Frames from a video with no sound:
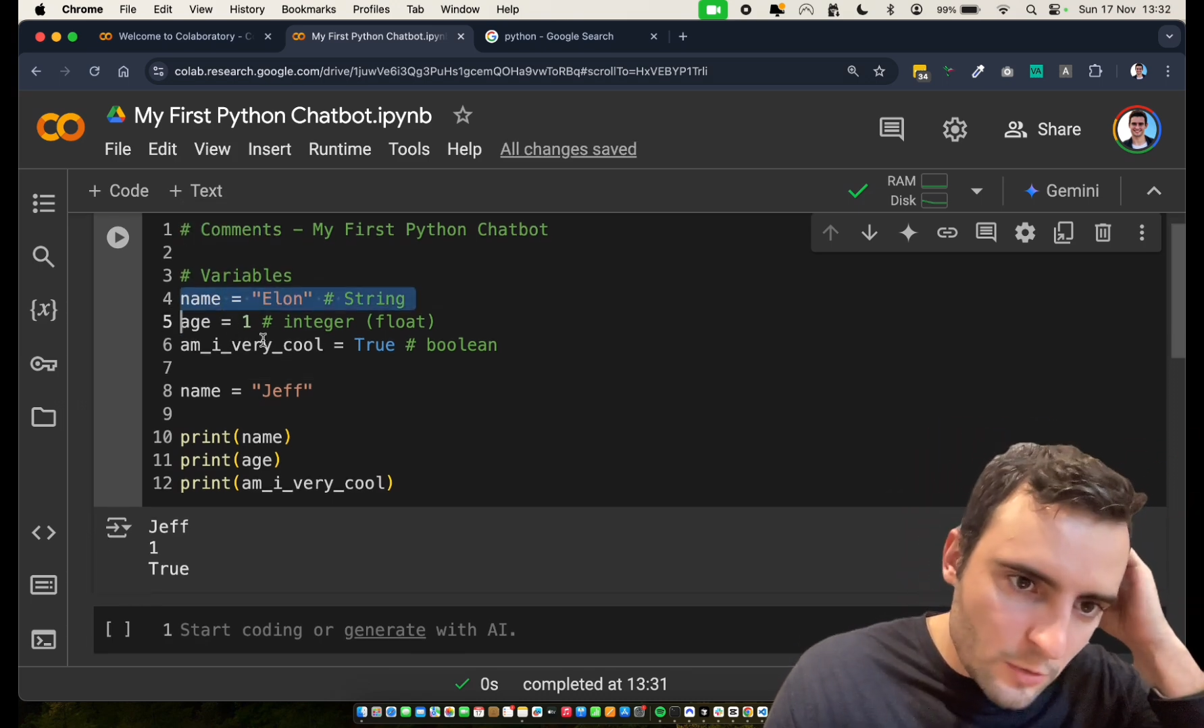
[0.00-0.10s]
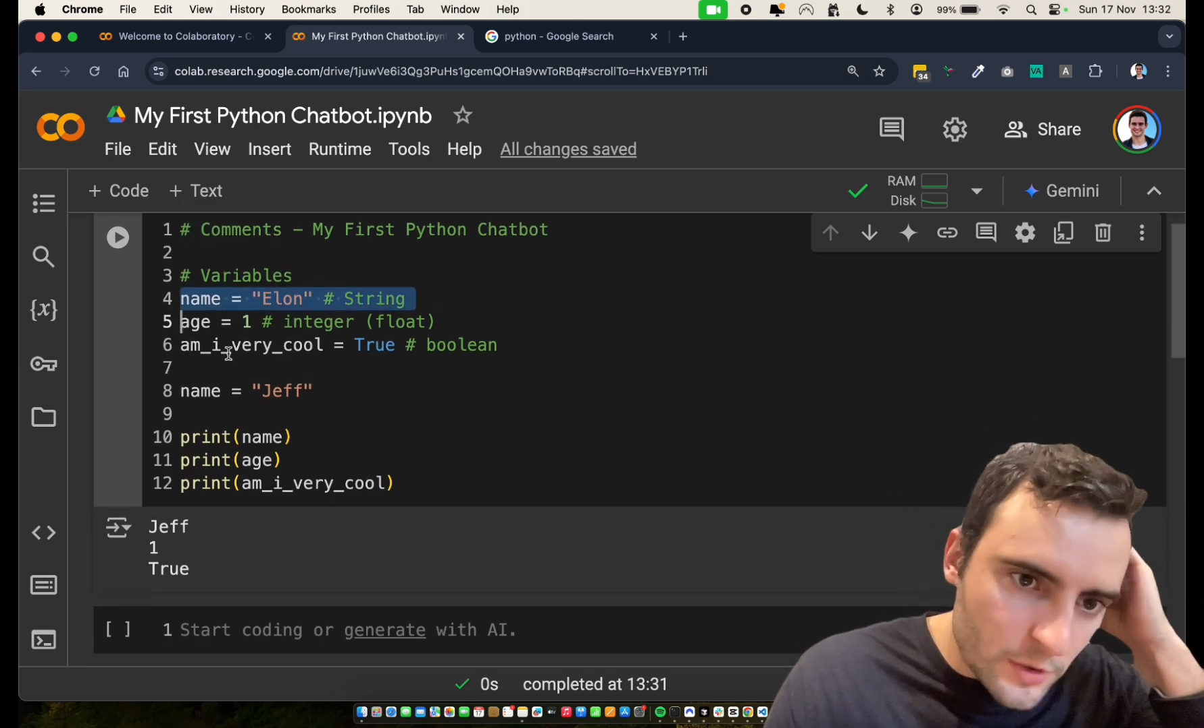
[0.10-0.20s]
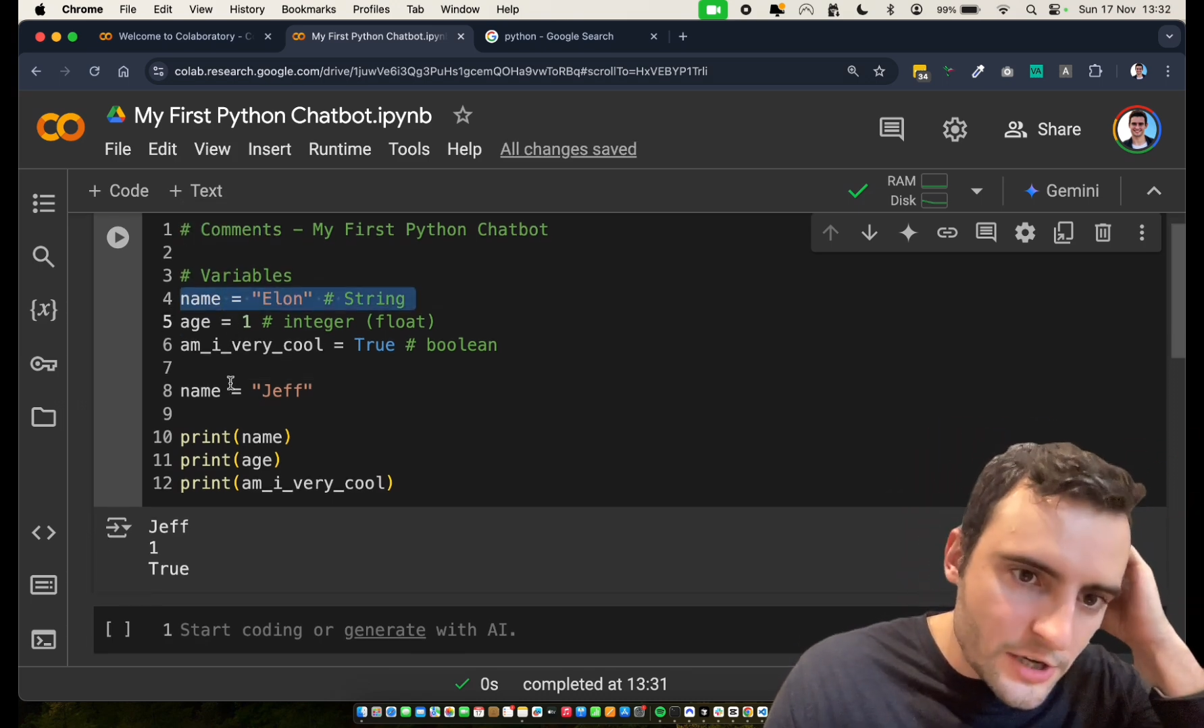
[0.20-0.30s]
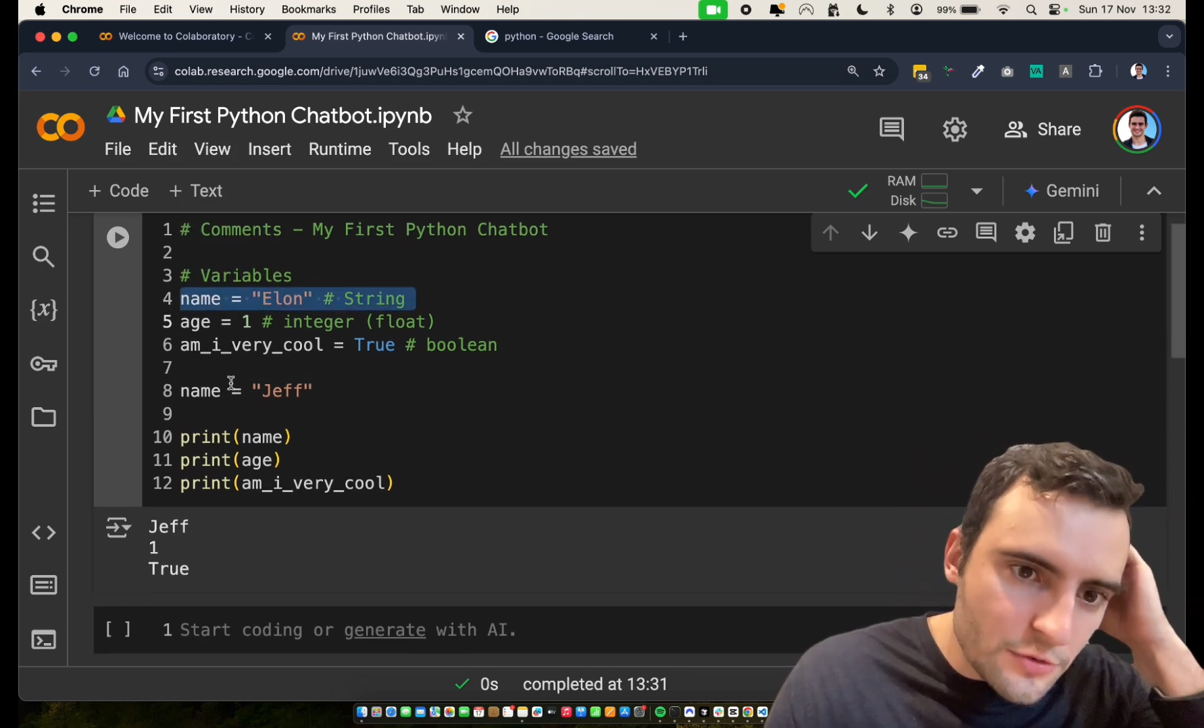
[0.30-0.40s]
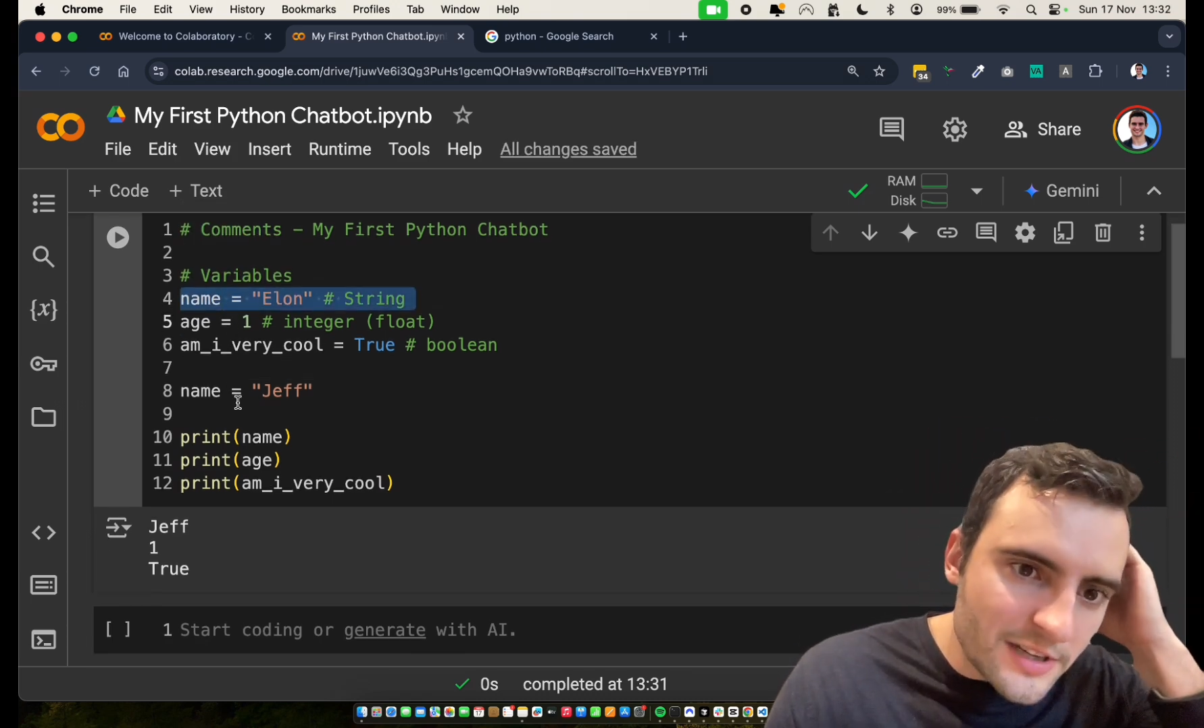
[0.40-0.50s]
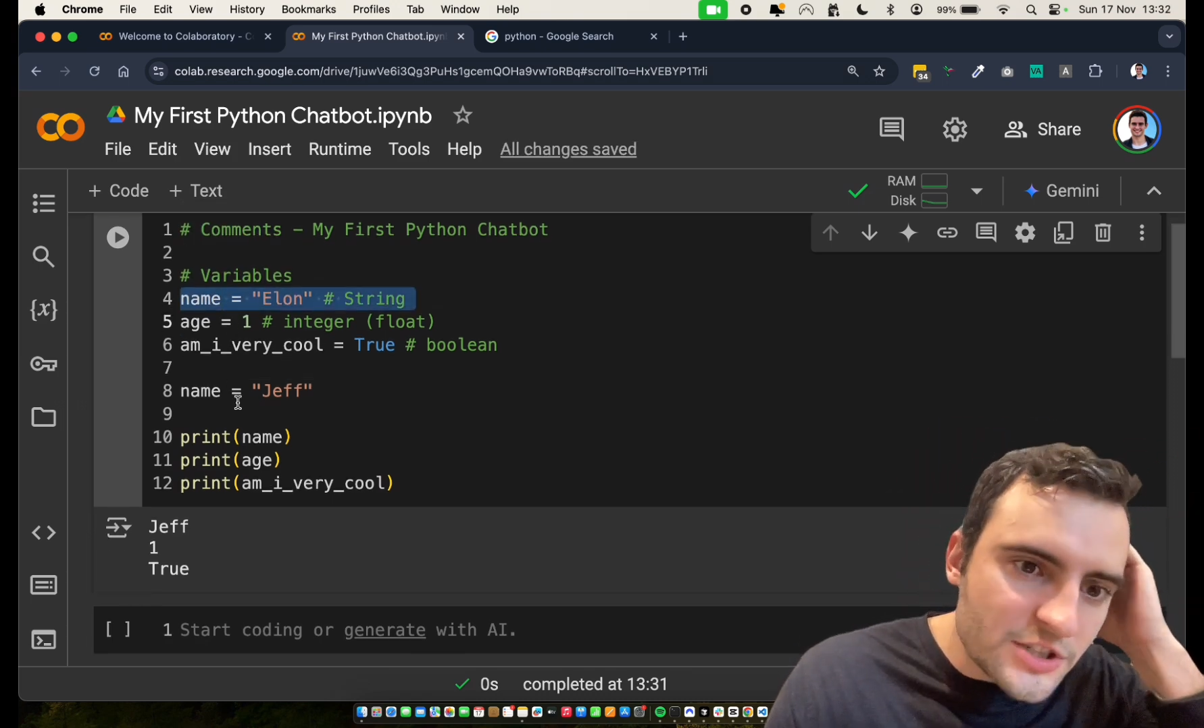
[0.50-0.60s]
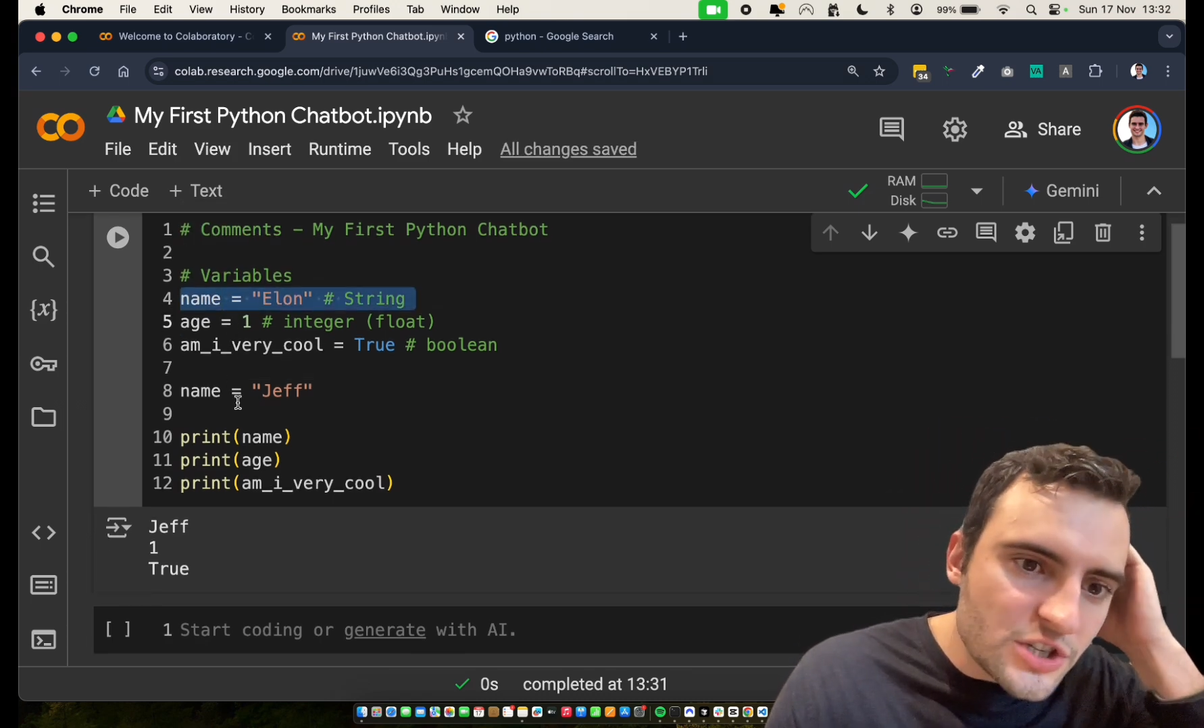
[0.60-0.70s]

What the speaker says: where you can